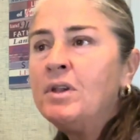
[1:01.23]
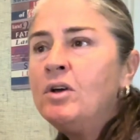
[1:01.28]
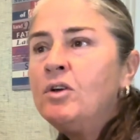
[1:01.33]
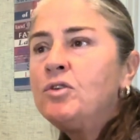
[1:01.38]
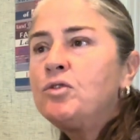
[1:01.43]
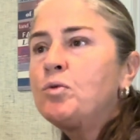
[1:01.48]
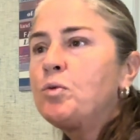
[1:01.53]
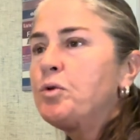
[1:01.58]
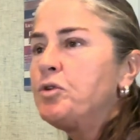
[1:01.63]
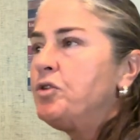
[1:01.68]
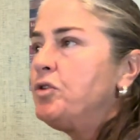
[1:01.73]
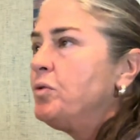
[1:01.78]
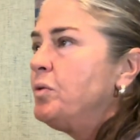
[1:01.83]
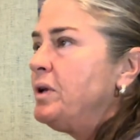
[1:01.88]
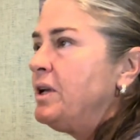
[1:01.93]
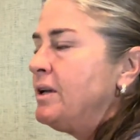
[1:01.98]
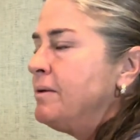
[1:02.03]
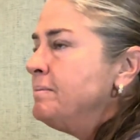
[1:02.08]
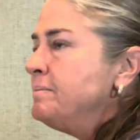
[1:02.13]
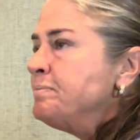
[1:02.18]
So we're
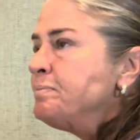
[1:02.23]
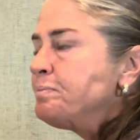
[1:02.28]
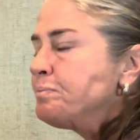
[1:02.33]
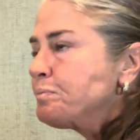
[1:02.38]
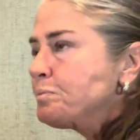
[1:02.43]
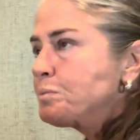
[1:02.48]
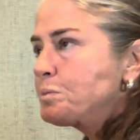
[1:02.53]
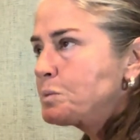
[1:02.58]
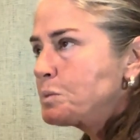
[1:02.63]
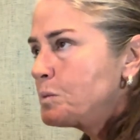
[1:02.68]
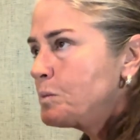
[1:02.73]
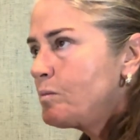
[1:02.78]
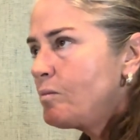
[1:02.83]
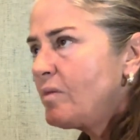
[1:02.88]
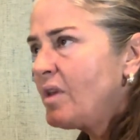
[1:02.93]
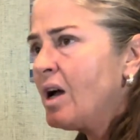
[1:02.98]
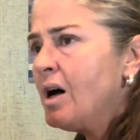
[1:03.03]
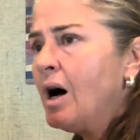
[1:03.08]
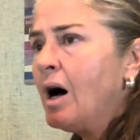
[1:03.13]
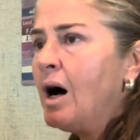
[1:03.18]
doing
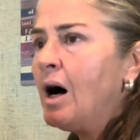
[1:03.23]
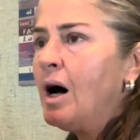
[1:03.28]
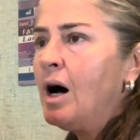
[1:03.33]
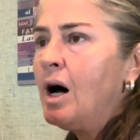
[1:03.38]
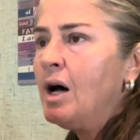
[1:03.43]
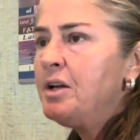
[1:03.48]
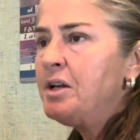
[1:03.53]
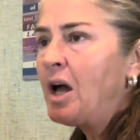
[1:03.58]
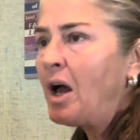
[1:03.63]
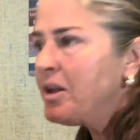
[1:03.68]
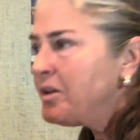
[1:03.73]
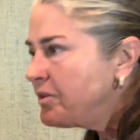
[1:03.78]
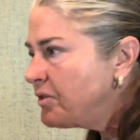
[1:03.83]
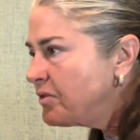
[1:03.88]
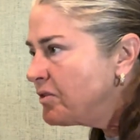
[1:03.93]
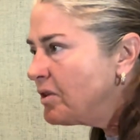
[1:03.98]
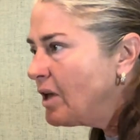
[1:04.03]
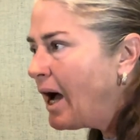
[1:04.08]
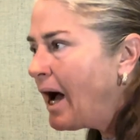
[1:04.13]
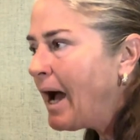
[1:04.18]
a
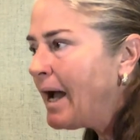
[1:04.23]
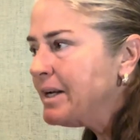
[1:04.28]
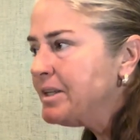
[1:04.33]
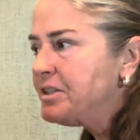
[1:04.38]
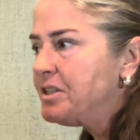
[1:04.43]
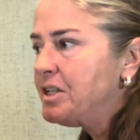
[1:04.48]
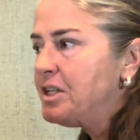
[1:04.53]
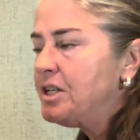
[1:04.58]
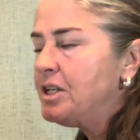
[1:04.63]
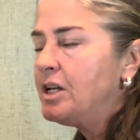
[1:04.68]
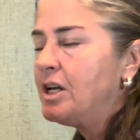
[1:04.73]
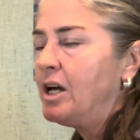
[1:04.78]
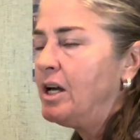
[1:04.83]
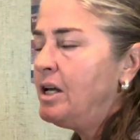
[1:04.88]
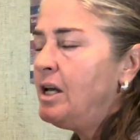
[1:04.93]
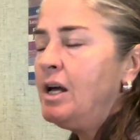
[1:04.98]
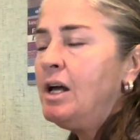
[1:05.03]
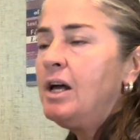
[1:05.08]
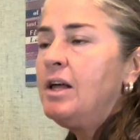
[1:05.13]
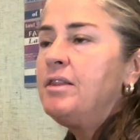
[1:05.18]
nice idea
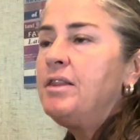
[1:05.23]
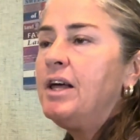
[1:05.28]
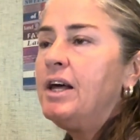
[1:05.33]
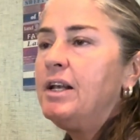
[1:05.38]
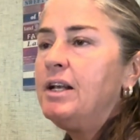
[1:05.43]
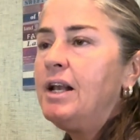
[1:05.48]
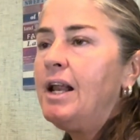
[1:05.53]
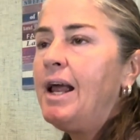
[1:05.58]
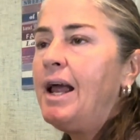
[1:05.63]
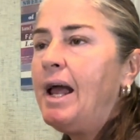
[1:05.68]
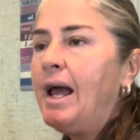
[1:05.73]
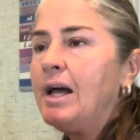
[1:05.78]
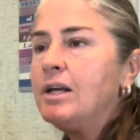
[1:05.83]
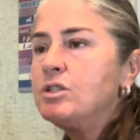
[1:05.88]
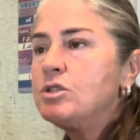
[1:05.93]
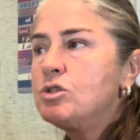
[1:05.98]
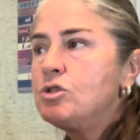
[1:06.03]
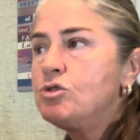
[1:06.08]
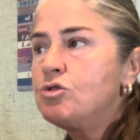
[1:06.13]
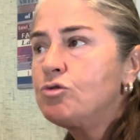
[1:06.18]
that
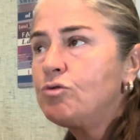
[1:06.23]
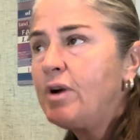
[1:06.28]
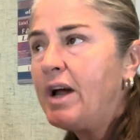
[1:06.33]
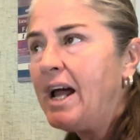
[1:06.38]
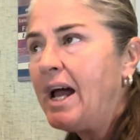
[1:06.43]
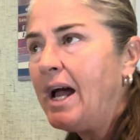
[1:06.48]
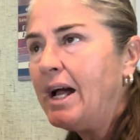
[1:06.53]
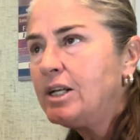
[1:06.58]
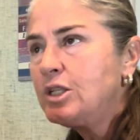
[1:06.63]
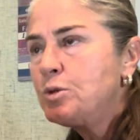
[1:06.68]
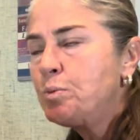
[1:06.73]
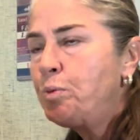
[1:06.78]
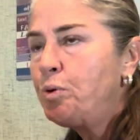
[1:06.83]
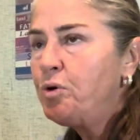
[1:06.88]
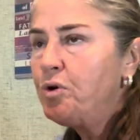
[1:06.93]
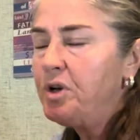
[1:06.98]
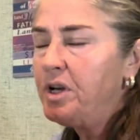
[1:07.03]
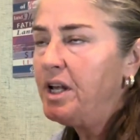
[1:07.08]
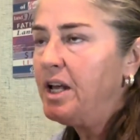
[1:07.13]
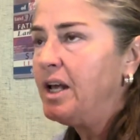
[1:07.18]
has drags
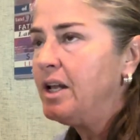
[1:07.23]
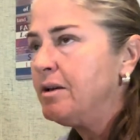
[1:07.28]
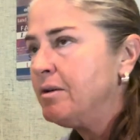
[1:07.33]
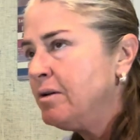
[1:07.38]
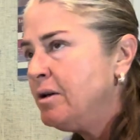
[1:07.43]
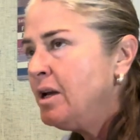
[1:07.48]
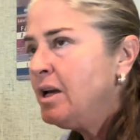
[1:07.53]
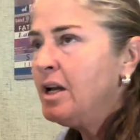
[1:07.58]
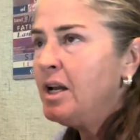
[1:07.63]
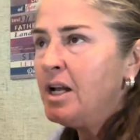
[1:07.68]
put in